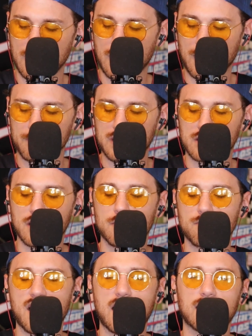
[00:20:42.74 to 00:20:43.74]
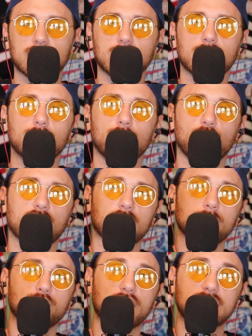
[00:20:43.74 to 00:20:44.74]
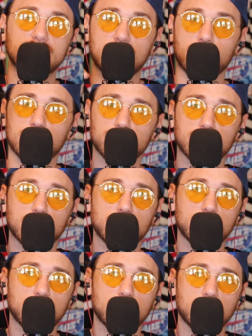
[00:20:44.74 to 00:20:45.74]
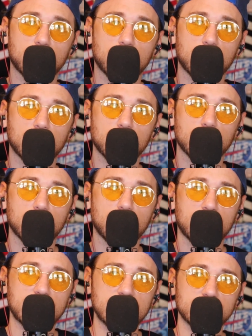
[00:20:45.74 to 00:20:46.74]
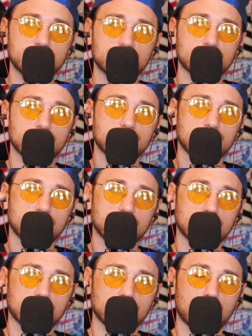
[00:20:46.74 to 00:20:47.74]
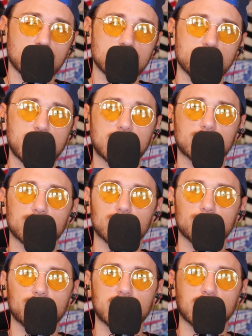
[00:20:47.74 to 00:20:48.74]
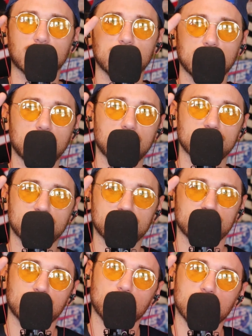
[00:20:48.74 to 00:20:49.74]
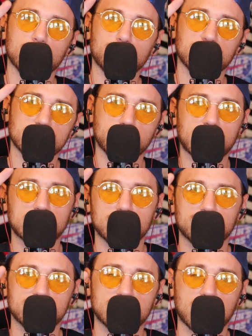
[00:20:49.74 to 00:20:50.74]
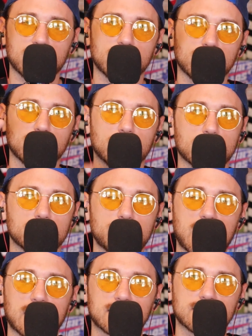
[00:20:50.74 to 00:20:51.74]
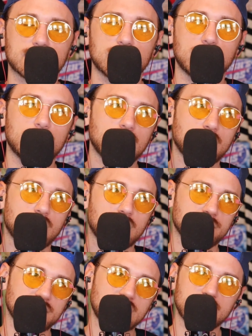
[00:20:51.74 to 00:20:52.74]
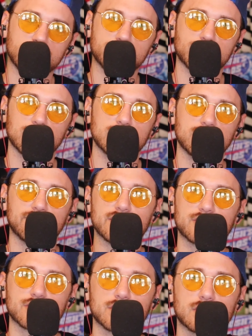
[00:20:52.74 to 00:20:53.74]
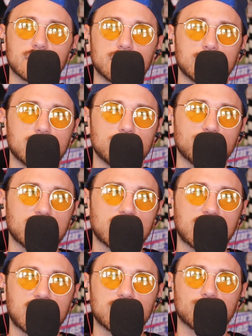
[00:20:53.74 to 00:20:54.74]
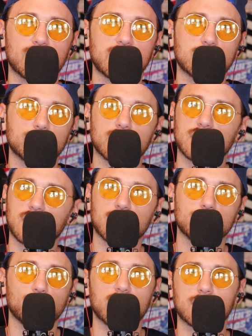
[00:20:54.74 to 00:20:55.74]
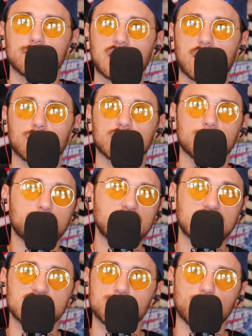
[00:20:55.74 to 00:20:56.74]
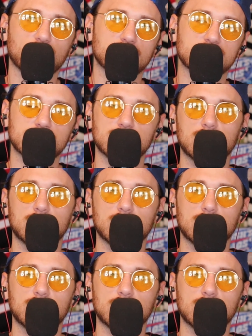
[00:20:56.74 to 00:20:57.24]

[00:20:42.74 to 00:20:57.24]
I'm going to come back and we're going to break down each quarterback grouping of the 4 prospective starting quarterbacks of each division. We're going to kind of rank them. We're going to kind of break them down at the Peak Sports